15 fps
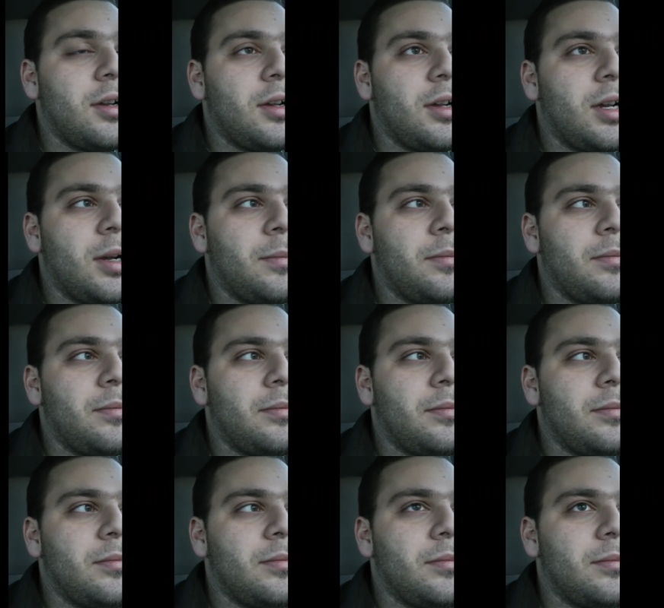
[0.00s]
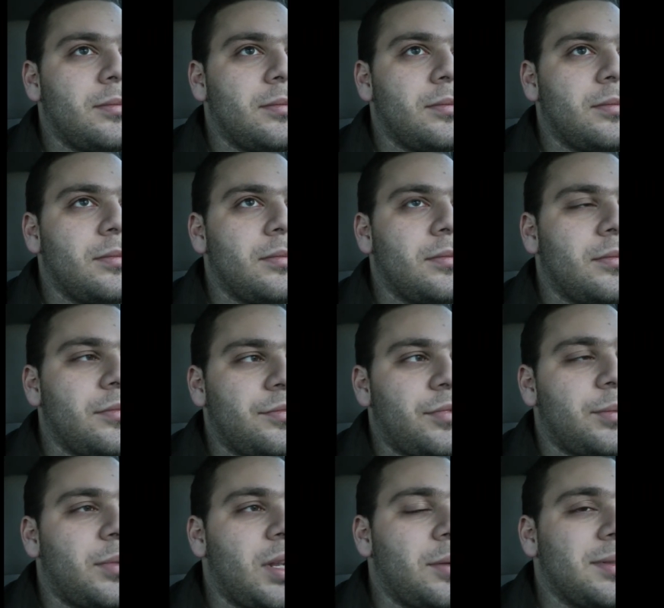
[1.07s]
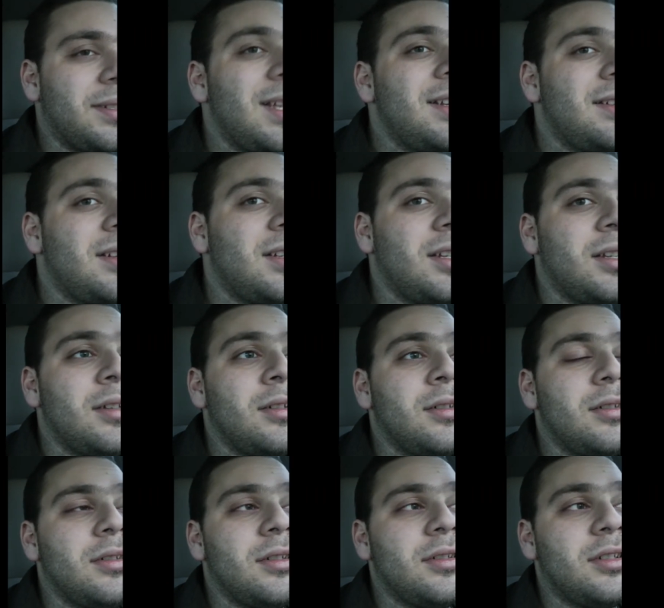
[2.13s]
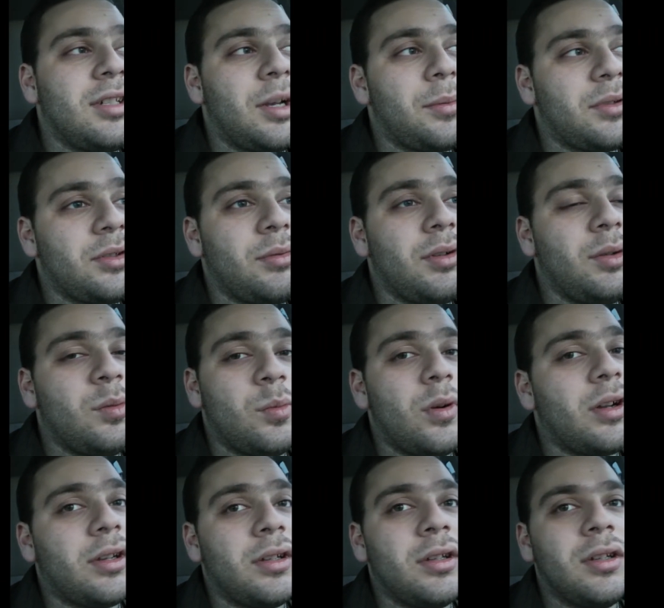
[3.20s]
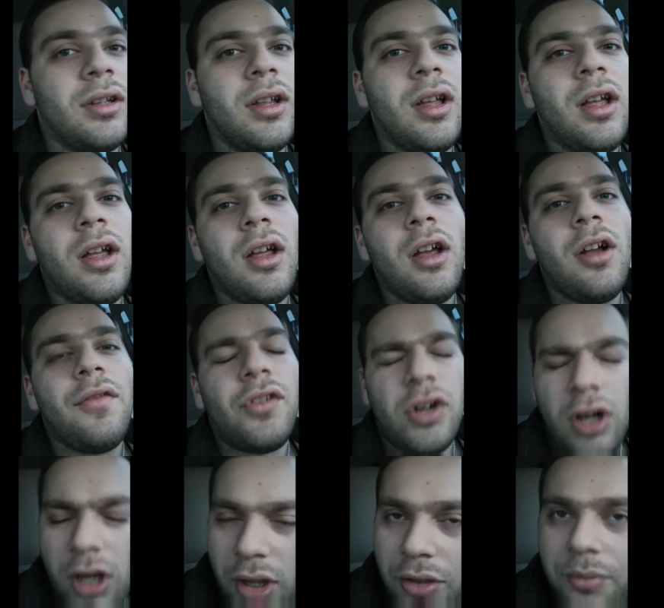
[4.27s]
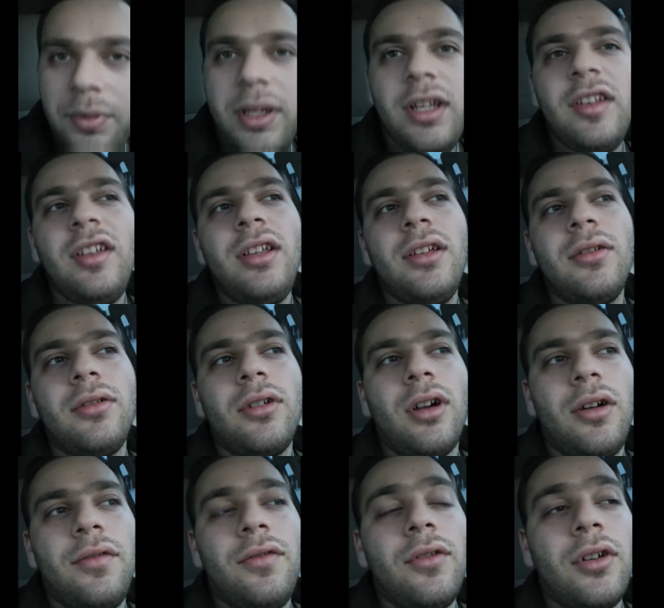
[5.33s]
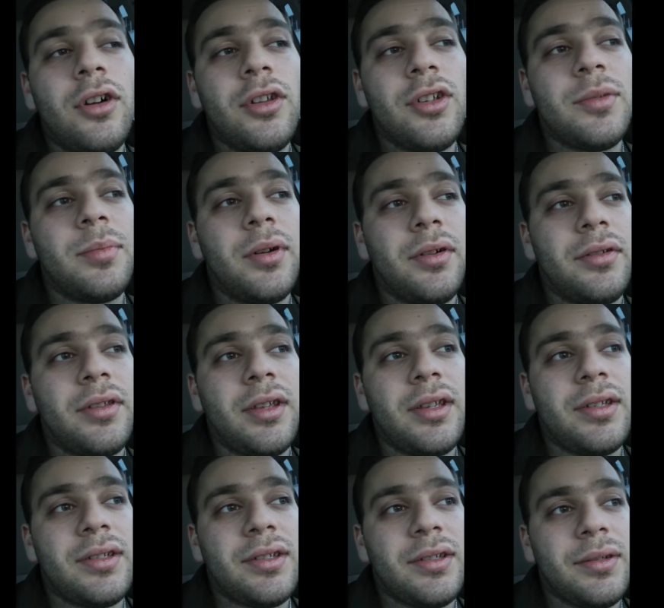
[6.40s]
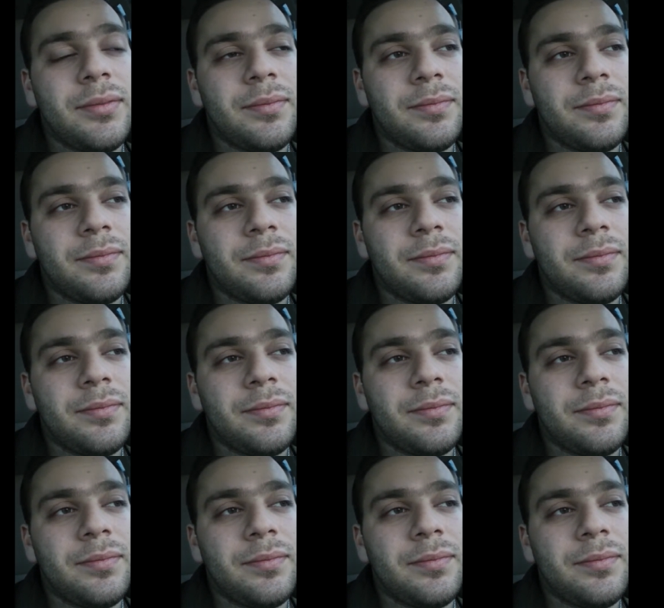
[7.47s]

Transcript: from when I was 18 until I was 21, for all 3 or all 4 of those birthdays,